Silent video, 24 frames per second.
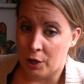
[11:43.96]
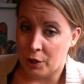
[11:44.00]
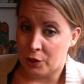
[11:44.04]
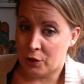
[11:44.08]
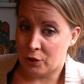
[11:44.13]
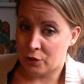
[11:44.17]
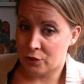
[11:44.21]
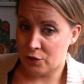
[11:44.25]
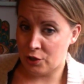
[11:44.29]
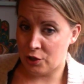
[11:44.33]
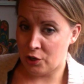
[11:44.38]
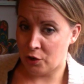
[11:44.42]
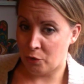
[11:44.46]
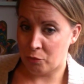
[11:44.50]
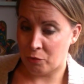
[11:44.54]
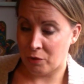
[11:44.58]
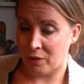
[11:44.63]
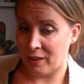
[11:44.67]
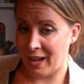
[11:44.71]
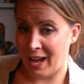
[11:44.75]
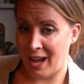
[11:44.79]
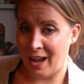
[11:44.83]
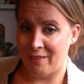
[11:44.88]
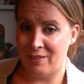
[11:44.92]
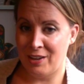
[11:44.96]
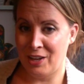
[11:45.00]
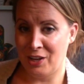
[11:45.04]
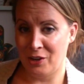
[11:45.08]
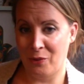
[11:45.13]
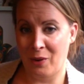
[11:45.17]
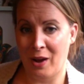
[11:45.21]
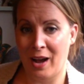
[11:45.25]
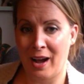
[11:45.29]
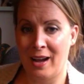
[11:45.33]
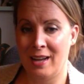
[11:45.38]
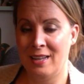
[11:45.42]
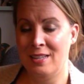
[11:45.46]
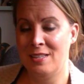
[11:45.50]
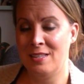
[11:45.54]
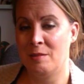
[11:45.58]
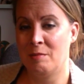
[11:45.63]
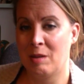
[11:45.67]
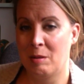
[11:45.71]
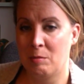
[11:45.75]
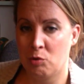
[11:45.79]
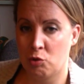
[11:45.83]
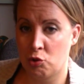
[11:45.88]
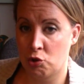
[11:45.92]
you don't really have, I
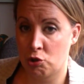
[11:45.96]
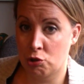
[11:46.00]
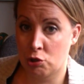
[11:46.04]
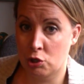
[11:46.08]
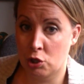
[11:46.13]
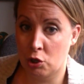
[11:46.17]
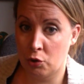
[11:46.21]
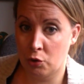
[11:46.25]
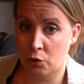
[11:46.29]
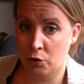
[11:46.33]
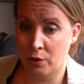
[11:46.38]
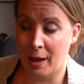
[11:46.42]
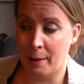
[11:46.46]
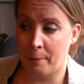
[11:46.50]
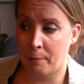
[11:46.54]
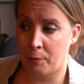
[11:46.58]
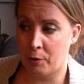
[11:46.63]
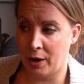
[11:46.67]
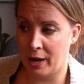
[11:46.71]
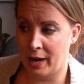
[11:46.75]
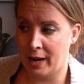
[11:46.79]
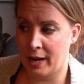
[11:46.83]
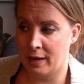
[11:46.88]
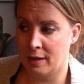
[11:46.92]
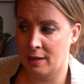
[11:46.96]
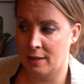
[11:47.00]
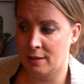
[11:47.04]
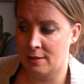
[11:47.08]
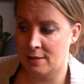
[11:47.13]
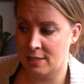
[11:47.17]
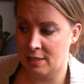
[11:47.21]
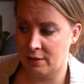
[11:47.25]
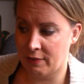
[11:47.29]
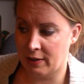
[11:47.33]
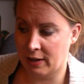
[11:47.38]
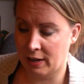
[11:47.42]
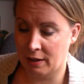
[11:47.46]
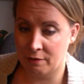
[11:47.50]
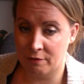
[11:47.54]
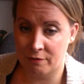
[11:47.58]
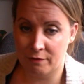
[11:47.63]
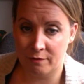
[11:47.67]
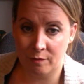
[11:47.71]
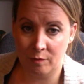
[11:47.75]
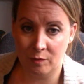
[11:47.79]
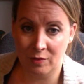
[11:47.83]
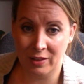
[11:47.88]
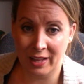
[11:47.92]
sometimes will just Google that brand and see if I can,
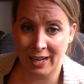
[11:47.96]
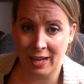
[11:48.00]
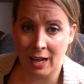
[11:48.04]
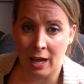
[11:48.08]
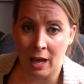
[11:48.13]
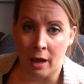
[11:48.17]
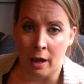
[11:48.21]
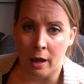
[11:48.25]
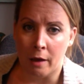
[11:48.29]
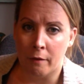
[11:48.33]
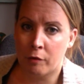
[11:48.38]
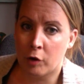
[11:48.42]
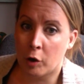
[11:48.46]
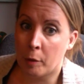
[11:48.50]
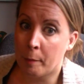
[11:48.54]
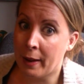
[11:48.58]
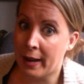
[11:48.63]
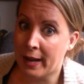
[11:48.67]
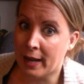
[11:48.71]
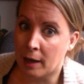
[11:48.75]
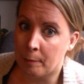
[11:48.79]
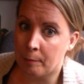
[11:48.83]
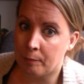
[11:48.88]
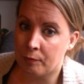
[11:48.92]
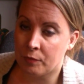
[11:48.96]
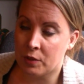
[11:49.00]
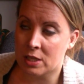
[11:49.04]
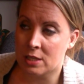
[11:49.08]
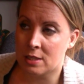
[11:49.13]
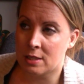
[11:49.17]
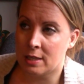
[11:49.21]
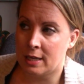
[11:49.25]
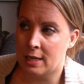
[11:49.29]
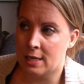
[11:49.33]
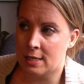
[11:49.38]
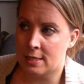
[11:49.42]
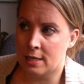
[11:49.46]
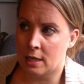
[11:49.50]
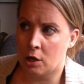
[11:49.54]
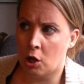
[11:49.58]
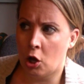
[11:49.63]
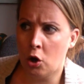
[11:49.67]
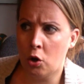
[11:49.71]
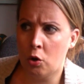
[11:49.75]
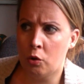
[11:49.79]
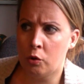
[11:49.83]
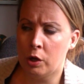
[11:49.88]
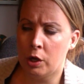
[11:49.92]
like, for makeup, this lady said,
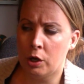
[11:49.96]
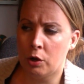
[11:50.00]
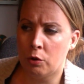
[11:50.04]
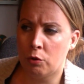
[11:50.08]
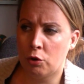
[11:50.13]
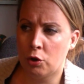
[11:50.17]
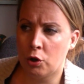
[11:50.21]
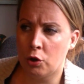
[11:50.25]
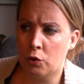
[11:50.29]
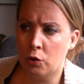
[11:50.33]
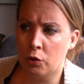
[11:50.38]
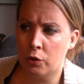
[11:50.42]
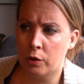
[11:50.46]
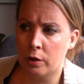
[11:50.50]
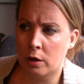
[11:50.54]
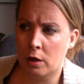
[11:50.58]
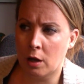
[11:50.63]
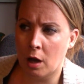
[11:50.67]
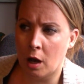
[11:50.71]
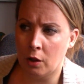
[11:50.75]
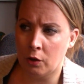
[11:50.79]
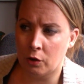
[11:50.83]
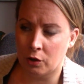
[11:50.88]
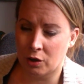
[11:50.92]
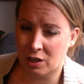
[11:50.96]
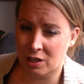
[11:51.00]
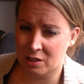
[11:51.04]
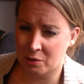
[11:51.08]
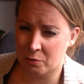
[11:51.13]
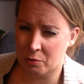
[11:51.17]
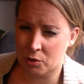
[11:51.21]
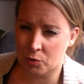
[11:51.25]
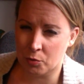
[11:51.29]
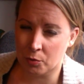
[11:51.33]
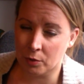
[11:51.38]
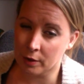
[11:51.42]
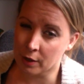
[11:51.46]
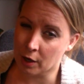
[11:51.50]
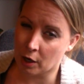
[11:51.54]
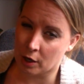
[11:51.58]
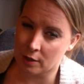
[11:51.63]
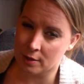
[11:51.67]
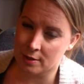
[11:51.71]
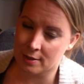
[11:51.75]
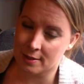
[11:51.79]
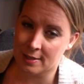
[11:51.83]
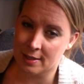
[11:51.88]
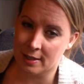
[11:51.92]
oh, Google the color, because it was really
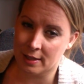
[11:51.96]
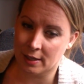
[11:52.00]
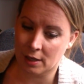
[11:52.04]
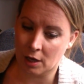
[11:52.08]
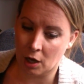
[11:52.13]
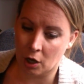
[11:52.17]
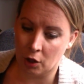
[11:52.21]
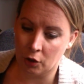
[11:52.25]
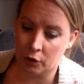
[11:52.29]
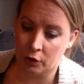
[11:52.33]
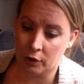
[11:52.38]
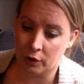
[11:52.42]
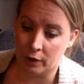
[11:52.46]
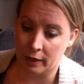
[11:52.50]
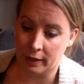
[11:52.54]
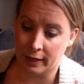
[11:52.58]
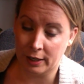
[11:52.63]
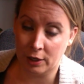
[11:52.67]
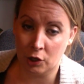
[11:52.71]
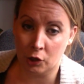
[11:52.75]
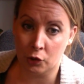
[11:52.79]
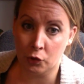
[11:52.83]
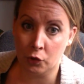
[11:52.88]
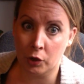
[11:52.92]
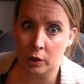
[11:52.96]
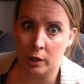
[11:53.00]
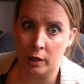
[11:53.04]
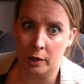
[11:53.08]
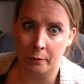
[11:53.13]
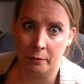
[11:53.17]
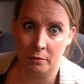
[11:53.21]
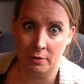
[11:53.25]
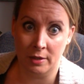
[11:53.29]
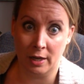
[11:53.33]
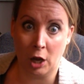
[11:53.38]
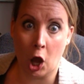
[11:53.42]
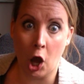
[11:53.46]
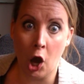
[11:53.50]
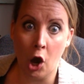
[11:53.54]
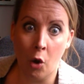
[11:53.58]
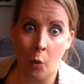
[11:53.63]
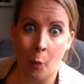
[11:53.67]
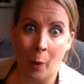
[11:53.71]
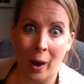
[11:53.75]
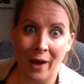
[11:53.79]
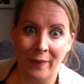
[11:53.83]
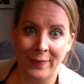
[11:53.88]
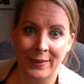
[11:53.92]
hard to see the color. And I Googled it and was like, oh,
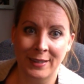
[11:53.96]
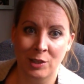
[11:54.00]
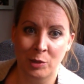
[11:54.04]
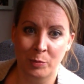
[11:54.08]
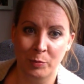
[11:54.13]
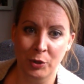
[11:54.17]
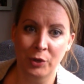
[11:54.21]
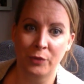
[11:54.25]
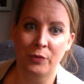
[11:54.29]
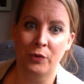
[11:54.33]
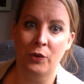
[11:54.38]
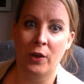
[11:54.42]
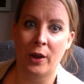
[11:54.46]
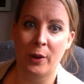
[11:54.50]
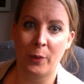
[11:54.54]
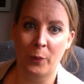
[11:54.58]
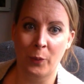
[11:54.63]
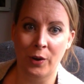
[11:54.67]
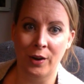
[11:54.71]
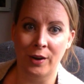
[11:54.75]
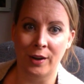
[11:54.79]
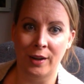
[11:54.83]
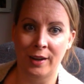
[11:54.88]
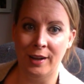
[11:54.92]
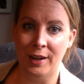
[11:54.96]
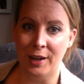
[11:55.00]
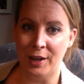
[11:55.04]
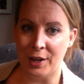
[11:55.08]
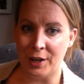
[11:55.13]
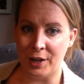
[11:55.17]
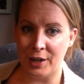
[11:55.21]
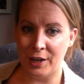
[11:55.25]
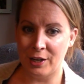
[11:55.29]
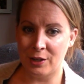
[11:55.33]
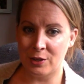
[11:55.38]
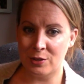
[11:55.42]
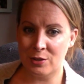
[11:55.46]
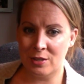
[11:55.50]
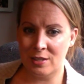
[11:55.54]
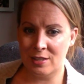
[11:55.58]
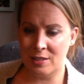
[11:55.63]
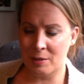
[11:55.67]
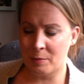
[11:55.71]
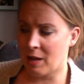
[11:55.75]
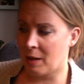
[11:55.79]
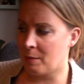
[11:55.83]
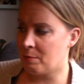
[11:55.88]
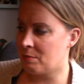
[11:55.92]
wow, that's beautiful. I want it. So
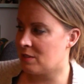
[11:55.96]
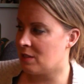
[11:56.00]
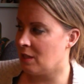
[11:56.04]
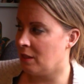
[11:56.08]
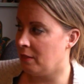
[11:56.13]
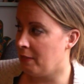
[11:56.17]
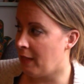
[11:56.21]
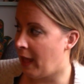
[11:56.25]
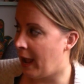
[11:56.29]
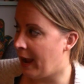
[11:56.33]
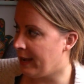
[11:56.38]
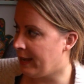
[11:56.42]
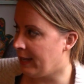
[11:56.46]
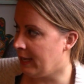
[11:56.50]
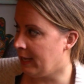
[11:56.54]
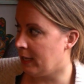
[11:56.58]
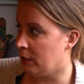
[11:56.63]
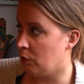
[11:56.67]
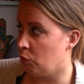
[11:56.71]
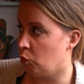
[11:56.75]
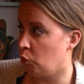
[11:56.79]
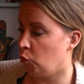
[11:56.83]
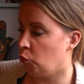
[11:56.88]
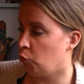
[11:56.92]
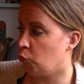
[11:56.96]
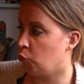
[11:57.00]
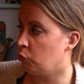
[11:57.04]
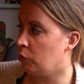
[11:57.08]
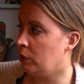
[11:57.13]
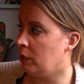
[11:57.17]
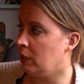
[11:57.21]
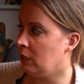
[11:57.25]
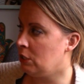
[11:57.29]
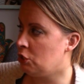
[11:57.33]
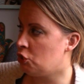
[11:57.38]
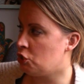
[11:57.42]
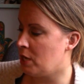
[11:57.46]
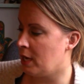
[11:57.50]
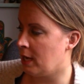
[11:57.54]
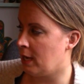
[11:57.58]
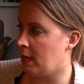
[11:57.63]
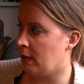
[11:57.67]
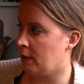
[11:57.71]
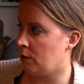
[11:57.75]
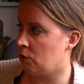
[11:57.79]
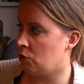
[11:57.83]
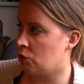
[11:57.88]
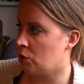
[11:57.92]
sometimes the lighting can really
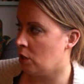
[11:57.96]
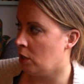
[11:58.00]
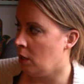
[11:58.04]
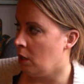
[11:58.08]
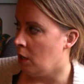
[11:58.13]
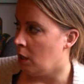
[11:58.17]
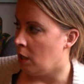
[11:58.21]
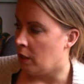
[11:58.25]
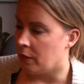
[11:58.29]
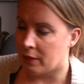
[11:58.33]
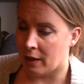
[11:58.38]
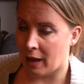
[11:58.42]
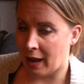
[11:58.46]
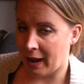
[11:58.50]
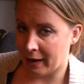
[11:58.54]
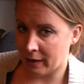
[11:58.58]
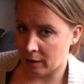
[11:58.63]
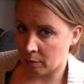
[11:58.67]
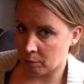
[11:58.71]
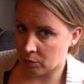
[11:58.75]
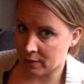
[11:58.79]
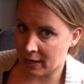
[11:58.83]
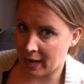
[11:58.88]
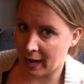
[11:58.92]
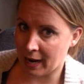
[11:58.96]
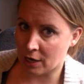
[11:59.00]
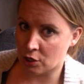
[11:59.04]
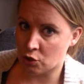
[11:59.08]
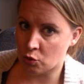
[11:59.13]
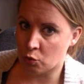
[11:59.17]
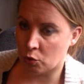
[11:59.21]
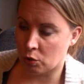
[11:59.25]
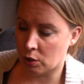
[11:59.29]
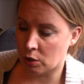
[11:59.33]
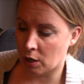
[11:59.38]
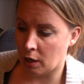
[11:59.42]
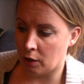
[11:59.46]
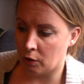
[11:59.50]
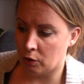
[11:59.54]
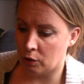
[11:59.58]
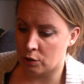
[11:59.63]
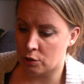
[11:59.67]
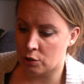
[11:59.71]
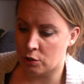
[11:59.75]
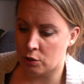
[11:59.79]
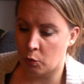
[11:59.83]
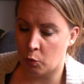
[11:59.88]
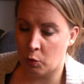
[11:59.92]
change the item's actual
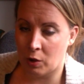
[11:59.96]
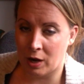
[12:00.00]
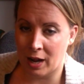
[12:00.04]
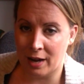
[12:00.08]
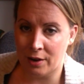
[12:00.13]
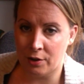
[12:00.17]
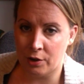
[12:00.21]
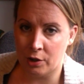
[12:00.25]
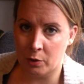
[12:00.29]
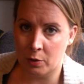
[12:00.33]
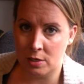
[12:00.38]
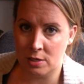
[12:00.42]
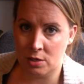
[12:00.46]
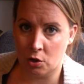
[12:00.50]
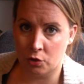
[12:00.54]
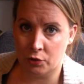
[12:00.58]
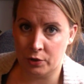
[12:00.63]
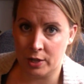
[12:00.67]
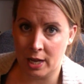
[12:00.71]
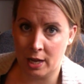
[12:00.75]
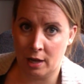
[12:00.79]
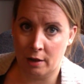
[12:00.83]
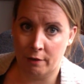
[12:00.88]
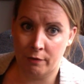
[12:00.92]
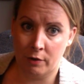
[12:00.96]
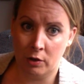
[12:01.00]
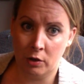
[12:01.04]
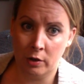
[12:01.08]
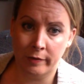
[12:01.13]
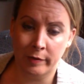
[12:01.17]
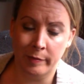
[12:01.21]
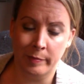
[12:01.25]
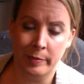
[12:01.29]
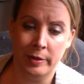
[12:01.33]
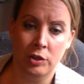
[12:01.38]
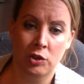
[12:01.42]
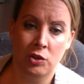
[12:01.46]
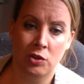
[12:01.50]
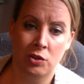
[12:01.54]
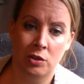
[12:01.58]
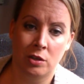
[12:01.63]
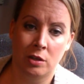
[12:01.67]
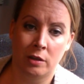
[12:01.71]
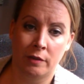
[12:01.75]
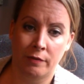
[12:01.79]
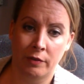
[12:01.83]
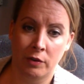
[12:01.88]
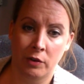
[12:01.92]
color. So what I do is I'll take a few different pictures
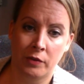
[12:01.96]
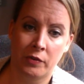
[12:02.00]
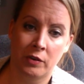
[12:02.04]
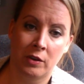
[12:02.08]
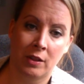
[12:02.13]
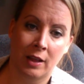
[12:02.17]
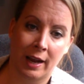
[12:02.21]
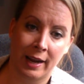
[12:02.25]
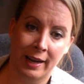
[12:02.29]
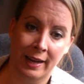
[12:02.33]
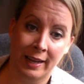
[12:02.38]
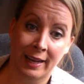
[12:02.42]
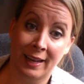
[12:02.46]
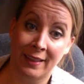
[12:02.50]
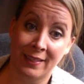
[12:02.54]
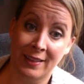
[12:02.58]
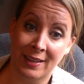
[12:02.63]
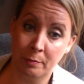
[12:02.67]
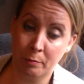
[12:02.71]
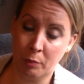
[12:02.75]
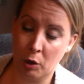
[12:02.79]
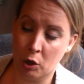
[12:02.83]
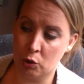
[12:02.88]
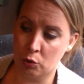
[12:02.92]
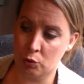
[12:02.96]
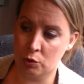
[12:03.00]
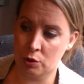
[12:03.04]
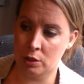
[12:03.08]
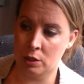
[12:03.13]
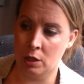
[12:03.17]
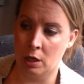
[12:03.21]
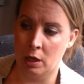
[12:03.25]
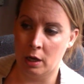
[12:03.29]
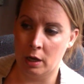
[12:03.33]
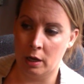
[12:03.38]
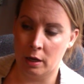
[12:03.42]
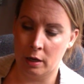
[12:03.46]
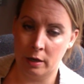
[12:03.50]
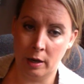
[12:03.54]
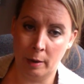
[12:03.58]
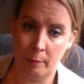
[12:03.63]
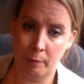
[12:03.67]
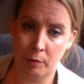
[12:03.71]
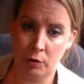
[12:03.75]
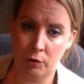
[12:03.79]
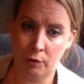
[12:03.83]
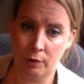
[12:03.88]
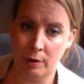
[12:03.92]
and a few different lighting and then post
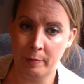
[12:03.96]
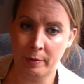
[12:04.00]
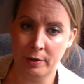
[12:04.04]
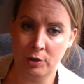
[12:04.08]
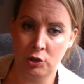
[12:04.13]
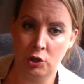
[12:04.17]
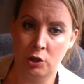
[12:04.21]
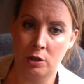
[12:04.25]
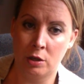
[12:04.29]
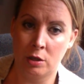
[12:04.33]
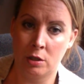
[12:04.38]
number 3 picture